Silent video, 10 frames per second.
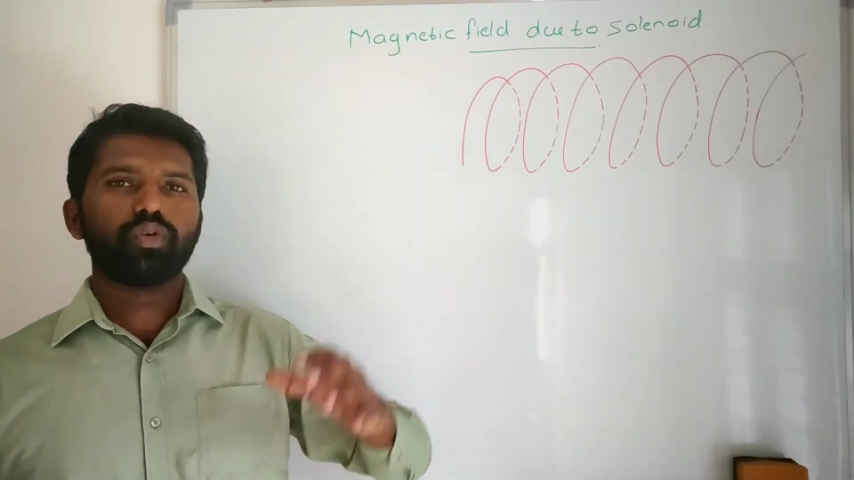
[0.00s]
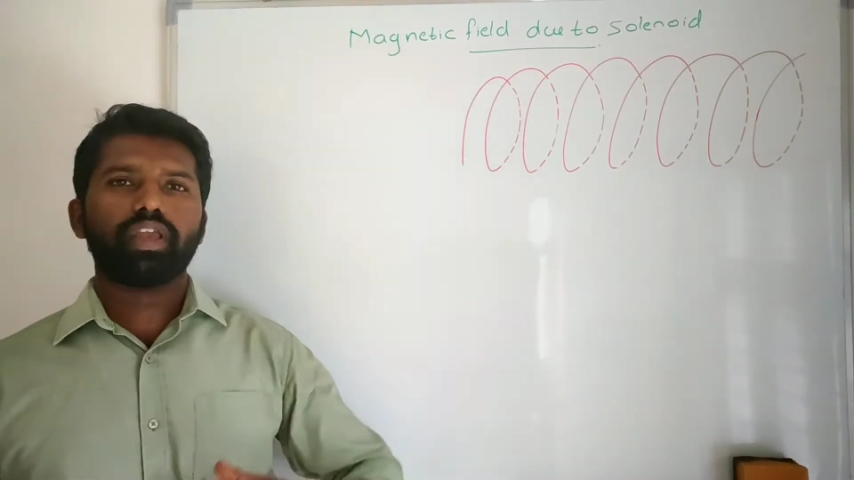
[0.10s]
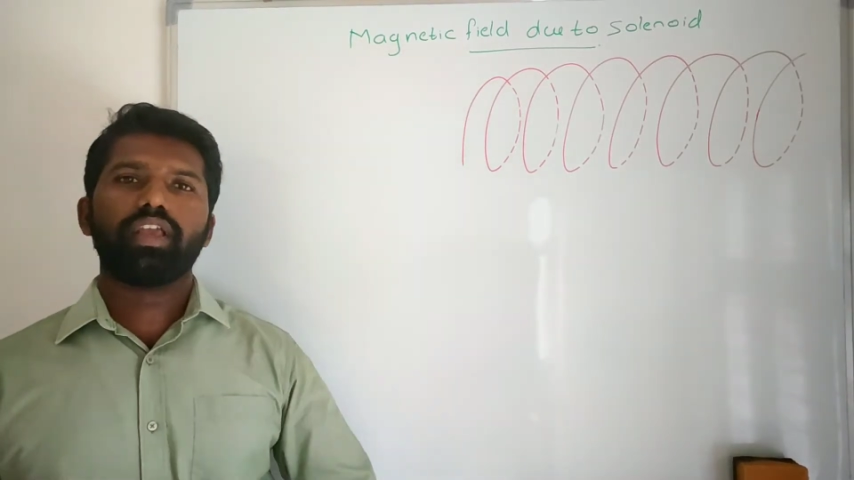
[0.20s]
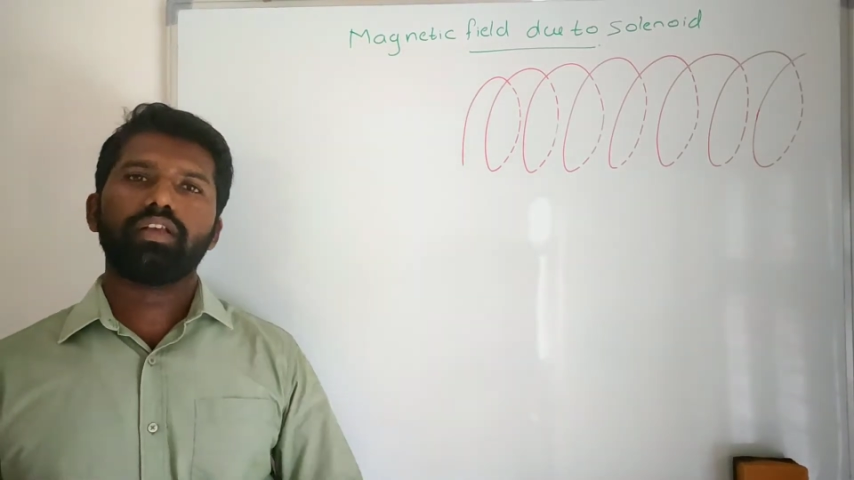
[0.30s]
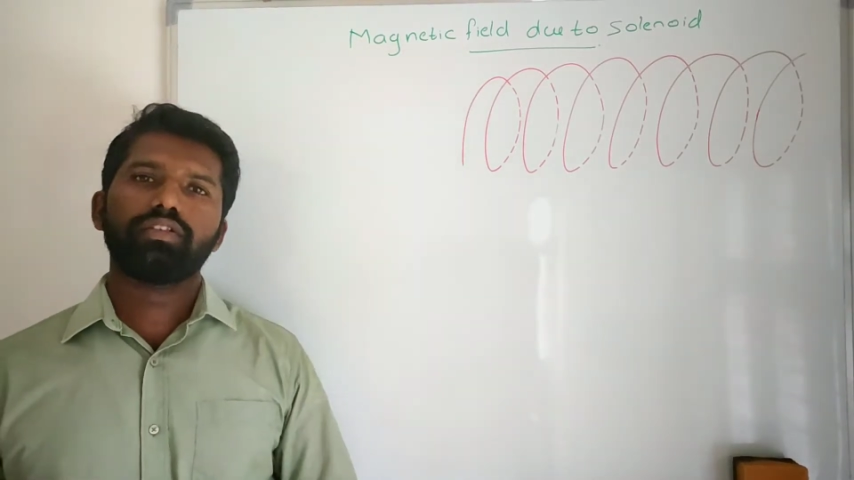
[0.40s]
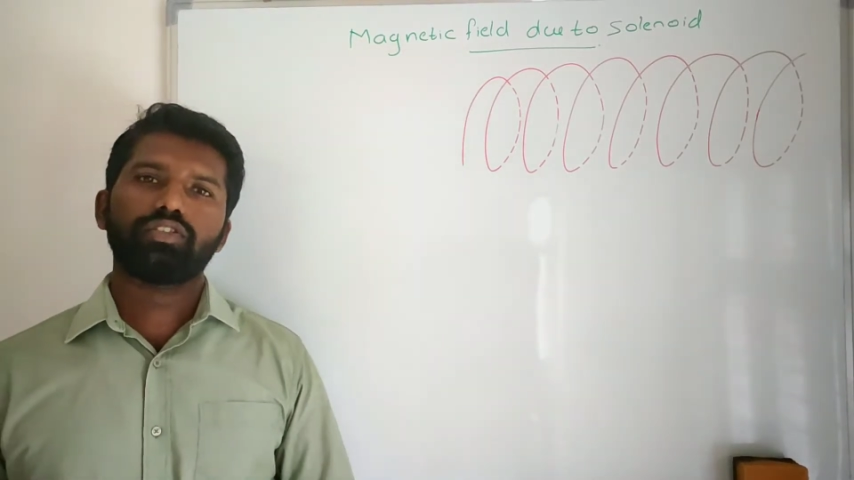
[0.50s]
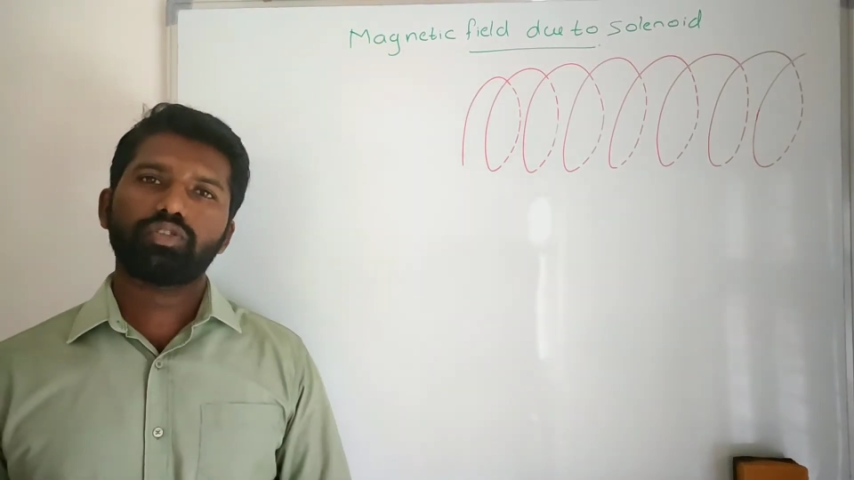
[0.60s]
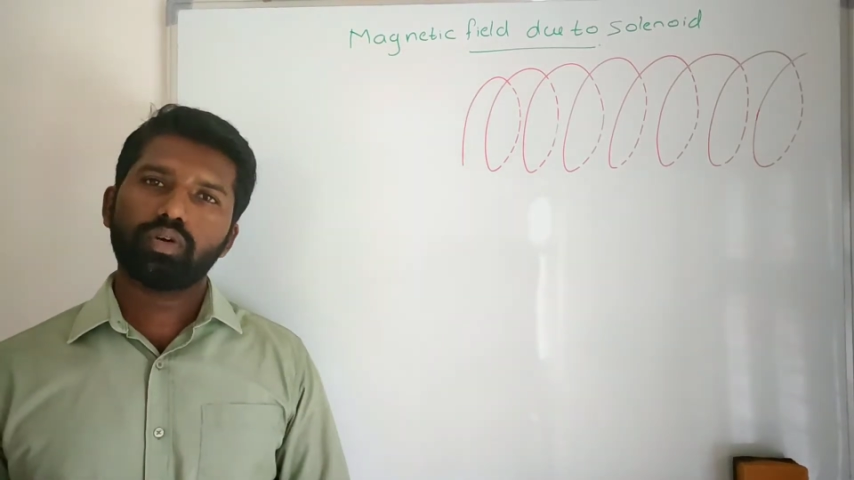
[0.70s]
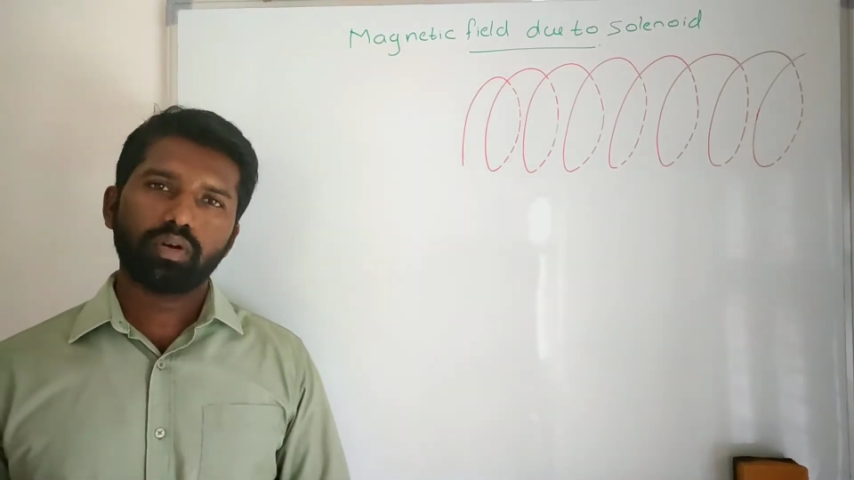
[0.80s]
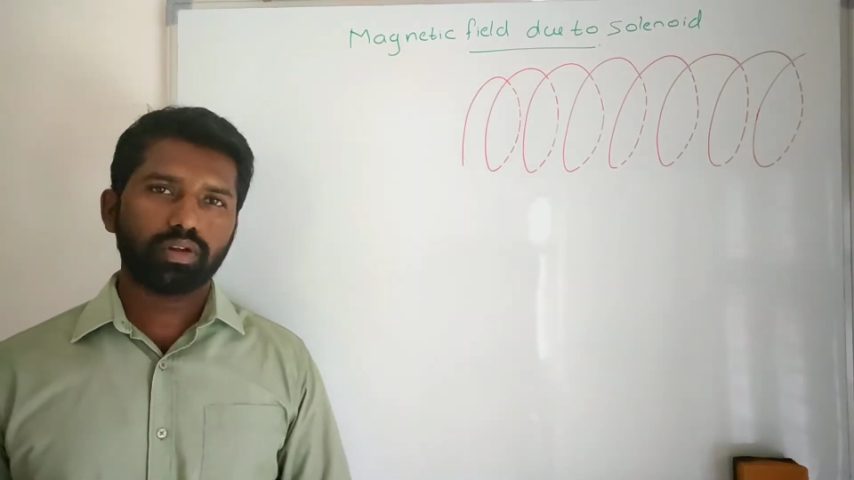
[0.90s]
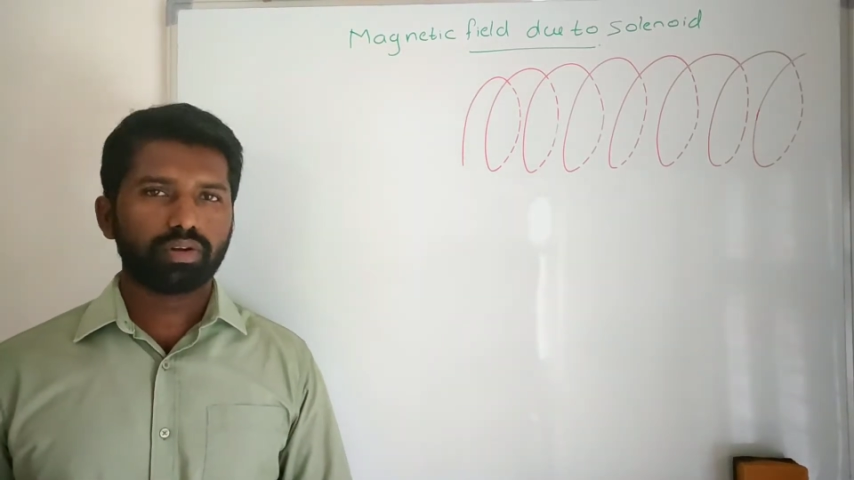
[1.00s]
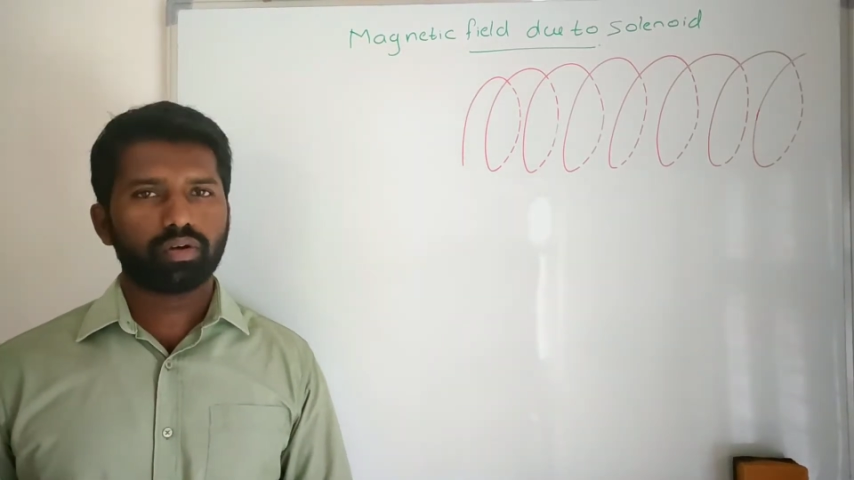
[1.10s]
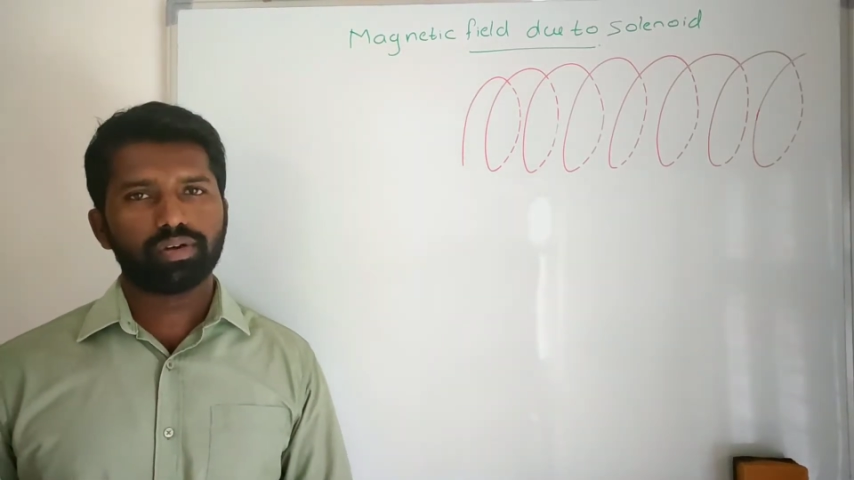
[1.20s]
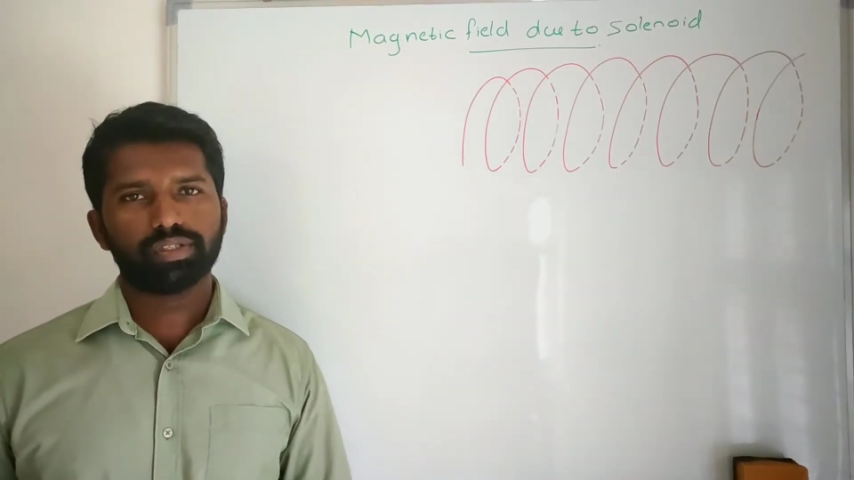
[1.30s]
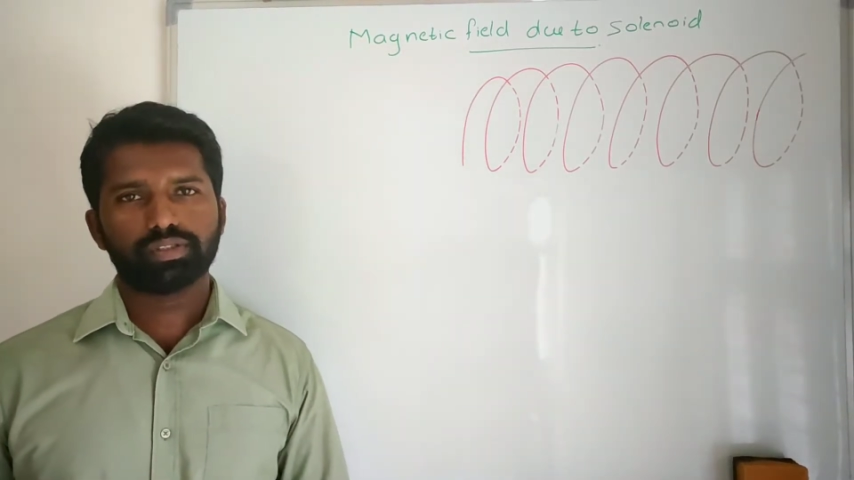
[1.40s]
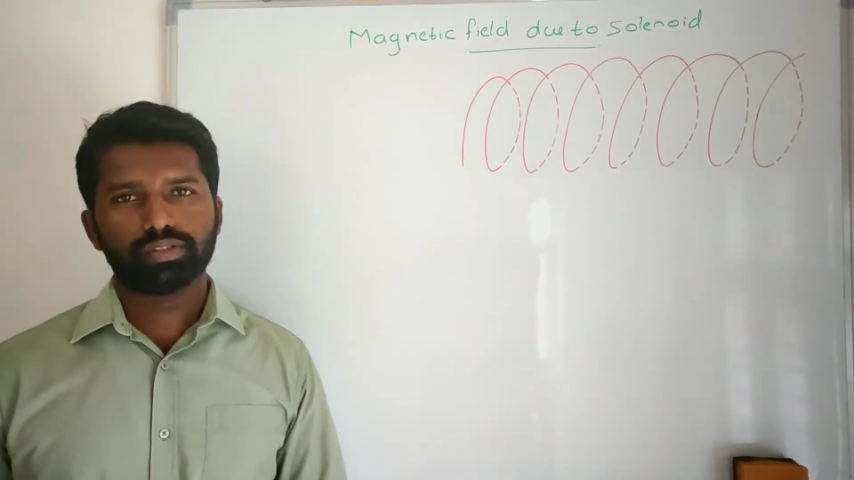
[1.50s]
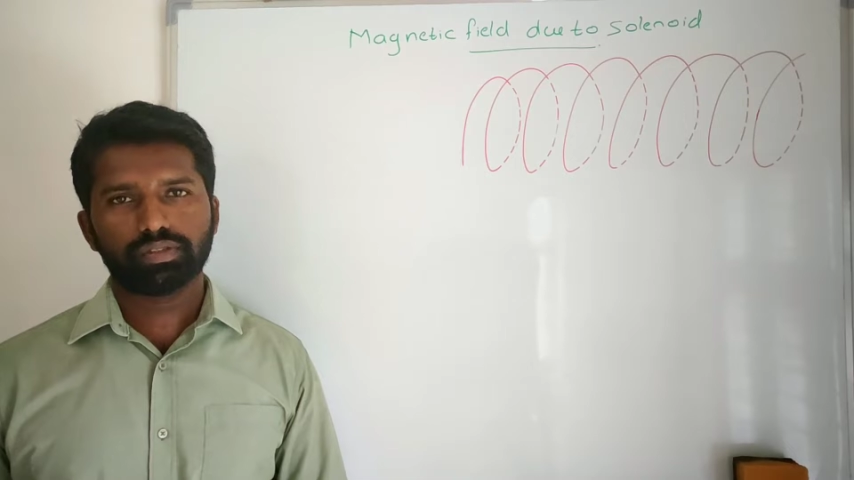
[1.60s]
a solenoid.